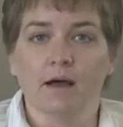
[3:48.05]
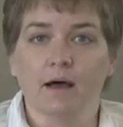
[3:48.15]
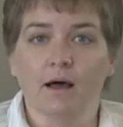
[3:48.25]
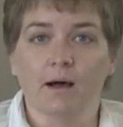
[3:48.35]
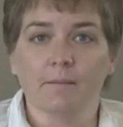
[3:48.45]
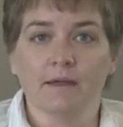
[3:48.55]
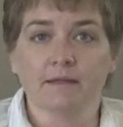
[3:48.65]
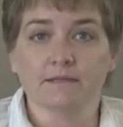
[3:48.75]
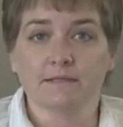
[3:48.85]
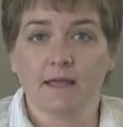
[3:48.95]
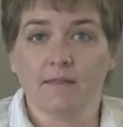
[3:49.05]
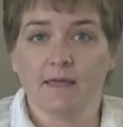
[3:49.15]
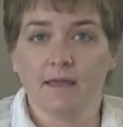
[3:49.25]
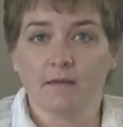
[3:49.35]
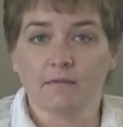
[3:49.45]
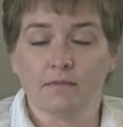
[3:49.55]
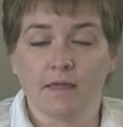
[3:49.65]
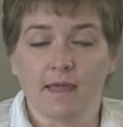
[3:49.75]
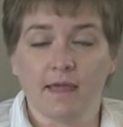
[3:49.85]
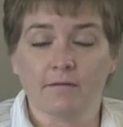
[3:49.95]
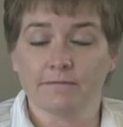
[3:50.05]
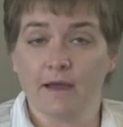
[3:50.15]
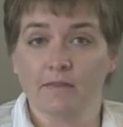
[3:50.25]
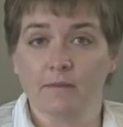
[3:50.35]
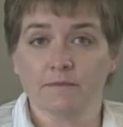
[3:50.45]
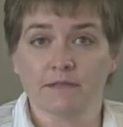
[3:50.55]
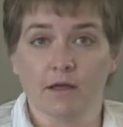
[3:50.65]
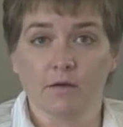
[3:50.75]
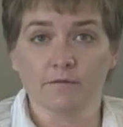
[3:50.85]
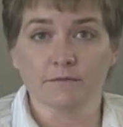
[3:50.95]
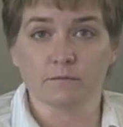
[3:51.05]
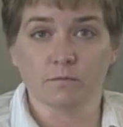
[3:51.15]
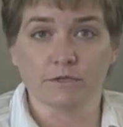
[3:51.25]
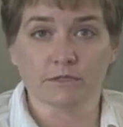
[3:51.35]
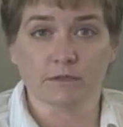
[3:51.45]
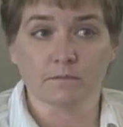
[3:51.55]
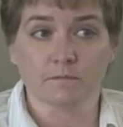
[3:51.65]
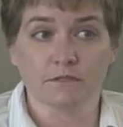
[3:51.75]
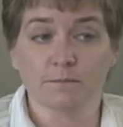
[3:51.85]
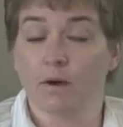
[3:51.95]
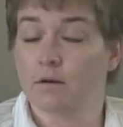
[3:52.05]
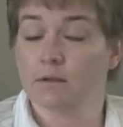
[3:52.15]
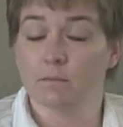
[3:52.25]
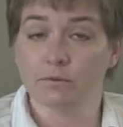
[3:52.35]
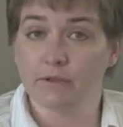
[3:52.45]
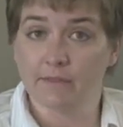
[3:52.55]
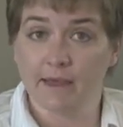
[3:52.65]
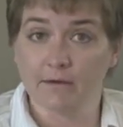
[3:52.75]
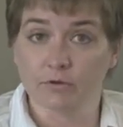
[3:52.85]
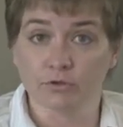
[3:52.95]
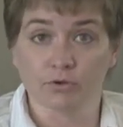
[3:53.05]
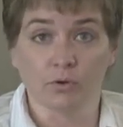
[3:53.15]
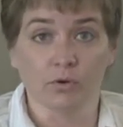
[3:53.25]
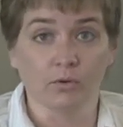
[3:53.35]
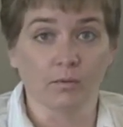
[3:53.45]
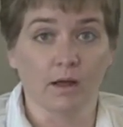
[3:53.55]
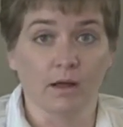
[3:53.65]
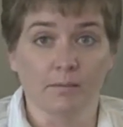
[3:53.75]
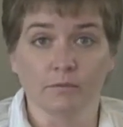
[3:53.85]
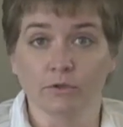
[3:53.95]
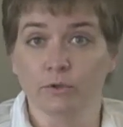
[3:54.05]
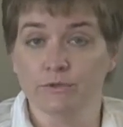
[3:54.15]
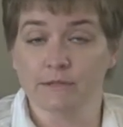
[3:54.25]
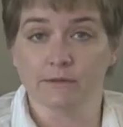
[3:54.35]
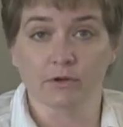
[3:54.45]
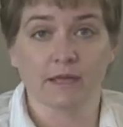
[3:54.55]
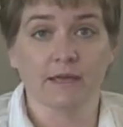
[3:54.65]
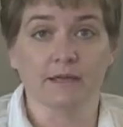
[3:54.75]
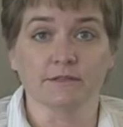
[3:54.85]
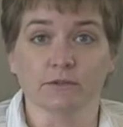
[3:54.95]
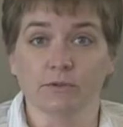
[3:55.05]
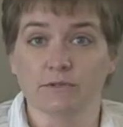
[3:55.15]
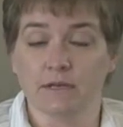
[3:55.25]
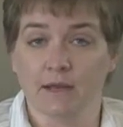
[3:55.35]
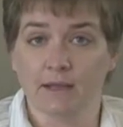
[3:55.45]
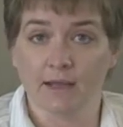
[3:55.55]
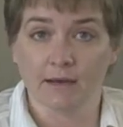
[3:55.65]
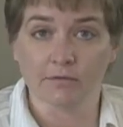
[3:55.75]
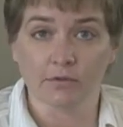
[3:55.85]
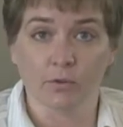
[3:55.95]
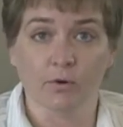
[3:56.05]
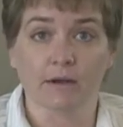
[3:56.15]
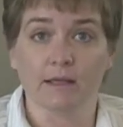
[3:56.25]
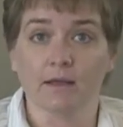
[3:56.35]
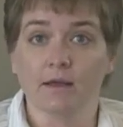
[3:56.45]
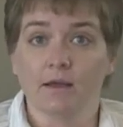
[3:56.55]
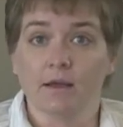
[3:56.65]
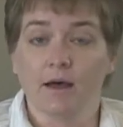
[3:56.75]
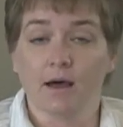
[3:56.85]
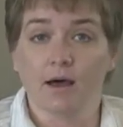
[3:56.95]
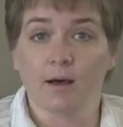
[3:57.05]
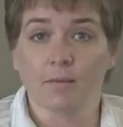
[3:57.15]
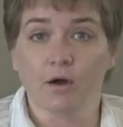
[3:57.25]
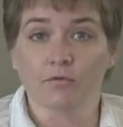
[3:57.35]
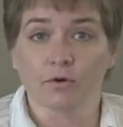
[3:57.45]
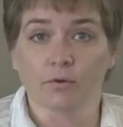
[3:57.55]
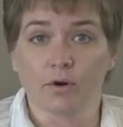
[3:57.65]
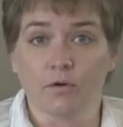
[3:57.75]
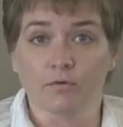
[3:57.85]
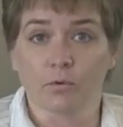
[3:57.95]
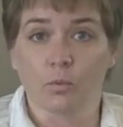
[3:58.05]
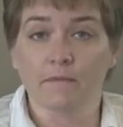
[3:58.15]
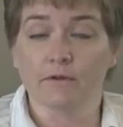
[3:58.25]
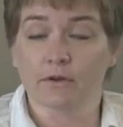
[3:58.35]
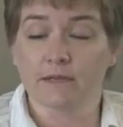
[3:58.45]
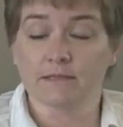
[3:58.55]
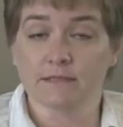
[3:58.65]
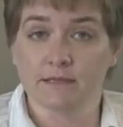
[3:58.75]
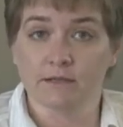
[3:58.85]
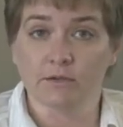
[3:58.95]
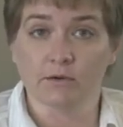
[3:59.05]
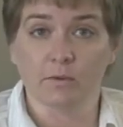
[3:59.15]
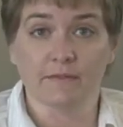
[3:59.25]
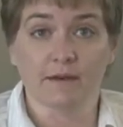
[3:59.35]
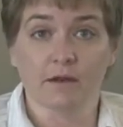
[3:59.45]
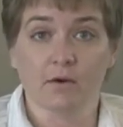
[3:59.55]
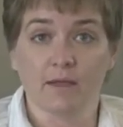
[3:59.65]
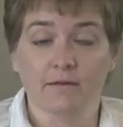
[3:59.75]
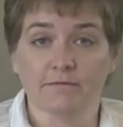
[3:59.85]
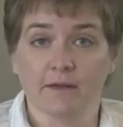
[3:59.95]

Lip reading: And instead they have found themselves just spun completely out of control, losing their kids, losing any kind of authority over what their kids need to do and what they don't, and